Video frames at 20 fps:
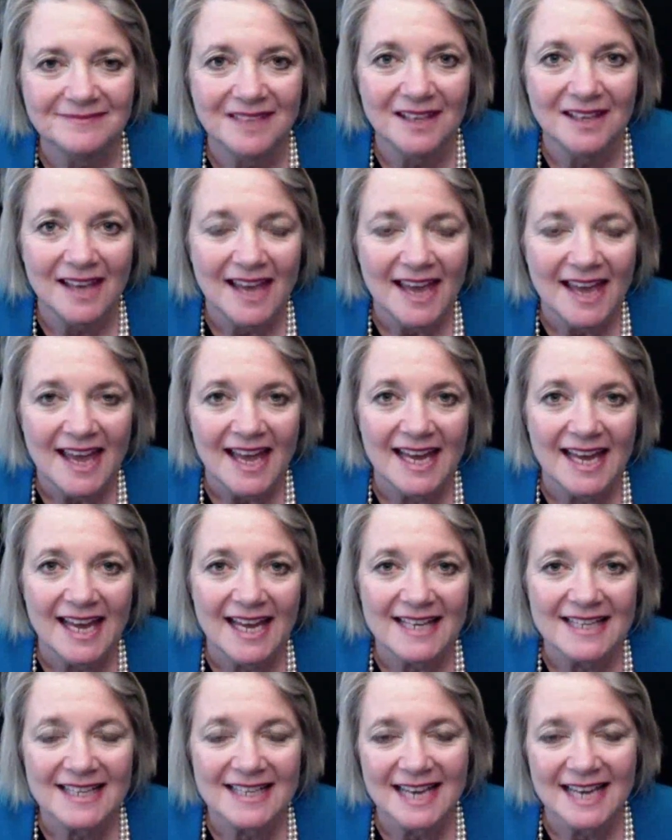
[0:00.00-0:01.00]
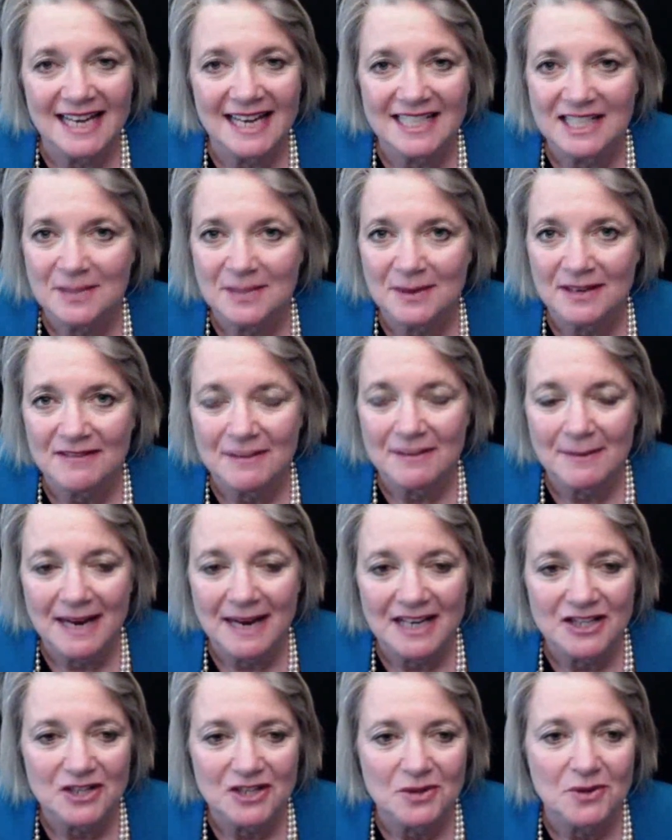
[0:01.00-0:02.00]
And again, I just want to remind
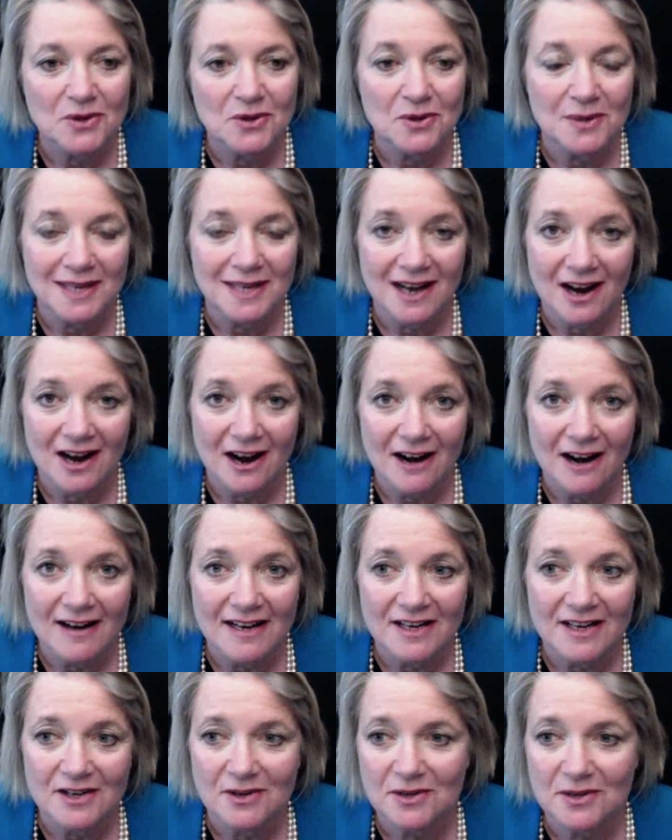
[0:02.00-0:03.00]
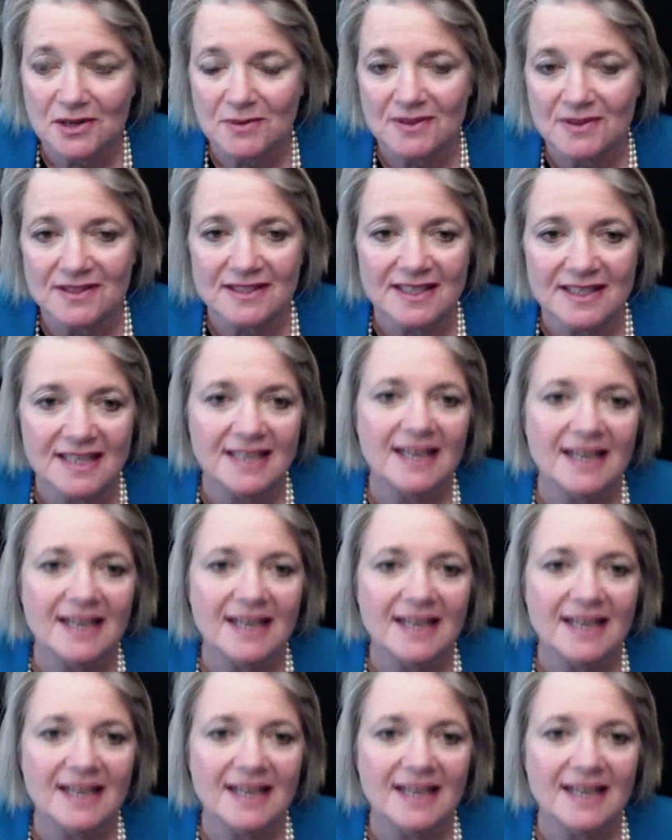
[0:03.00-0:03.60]
you who we are and who you will see.